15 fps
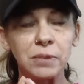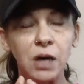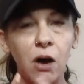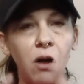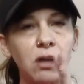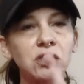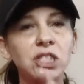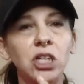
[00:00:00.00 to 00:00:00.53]

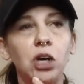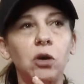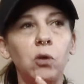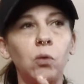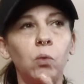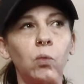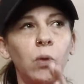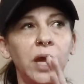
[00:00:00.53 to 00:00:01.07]

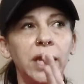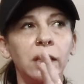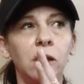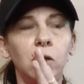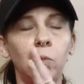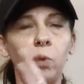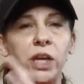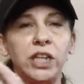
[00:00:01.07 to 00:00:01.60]
also
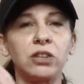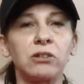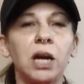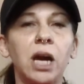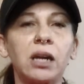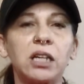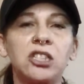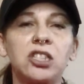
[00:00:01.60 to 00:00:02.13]
when you're
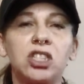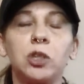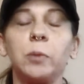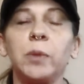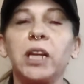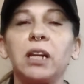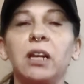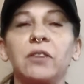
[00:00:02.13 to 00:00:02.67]
not
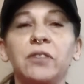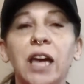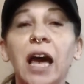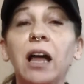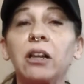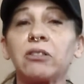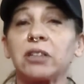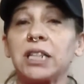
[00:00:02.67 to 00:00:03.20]
consuming enough
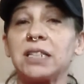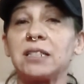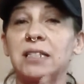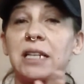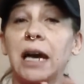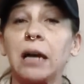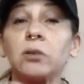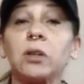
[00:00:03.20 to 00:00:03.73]
calories,
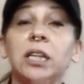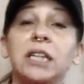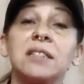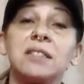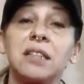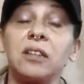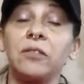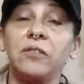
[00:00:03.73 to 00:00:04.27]
not only is
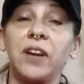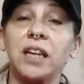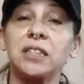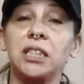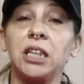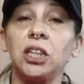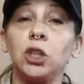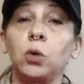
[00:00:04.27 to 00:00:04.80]
it
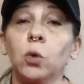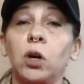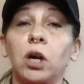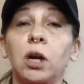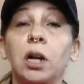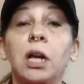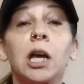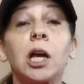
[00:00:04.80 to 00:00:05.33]
affecting
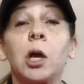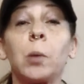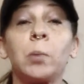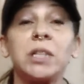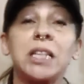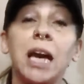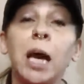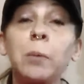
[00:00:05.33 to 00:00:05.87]
your
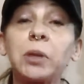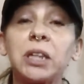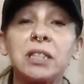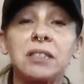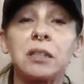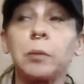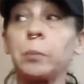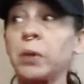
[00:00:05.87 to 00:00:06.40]

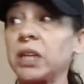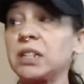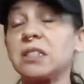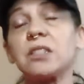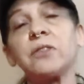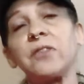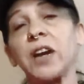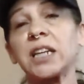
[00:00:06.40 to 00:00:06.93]
metabolism, but it's
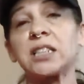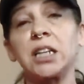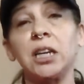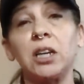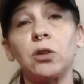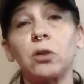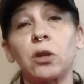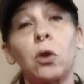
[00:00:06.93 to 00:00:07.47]
affecting
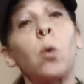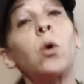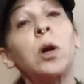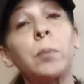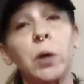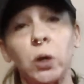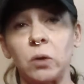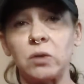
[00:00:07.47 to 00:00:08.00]
your
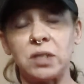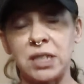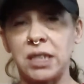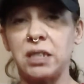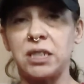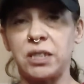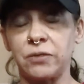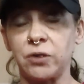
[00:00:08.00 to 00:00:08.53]
hormones
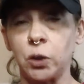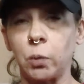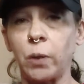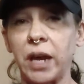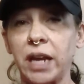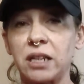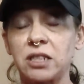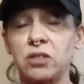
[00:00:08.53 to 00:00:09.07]
in different
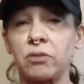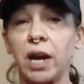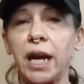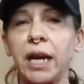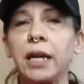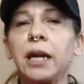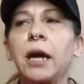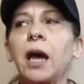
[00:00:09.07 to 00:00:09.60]
ways,
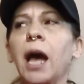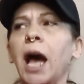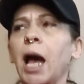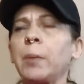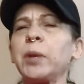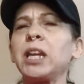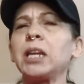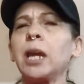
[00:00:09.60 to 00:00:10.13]
right? I
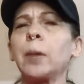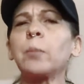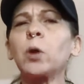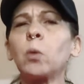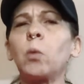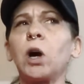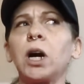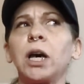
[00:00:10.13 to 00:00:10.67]
mean, number
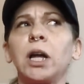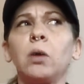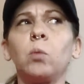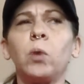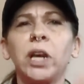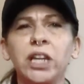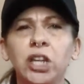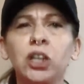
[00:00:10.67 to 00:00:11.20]
one,
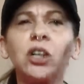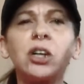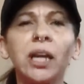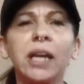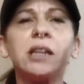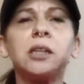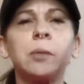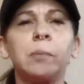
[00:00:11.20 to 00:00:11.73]
when you're
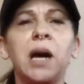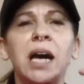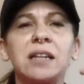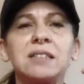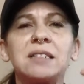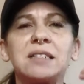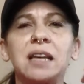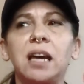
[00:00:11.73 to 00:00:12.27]
in the
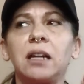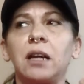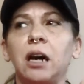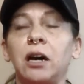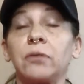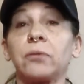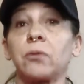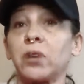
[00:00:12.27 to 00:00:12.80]
mindset
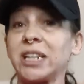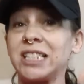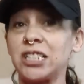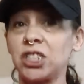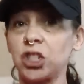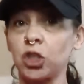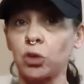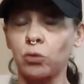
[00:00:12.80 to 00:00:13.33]
of
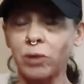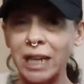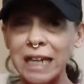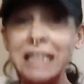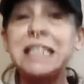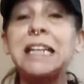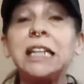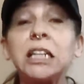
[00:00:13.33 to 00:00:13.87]

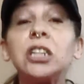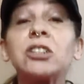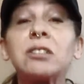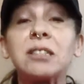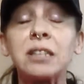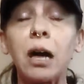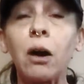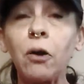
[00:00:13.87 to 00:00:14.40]
restricting
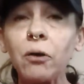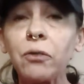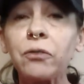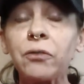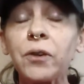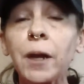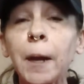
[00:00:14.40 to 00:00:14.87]
yourself,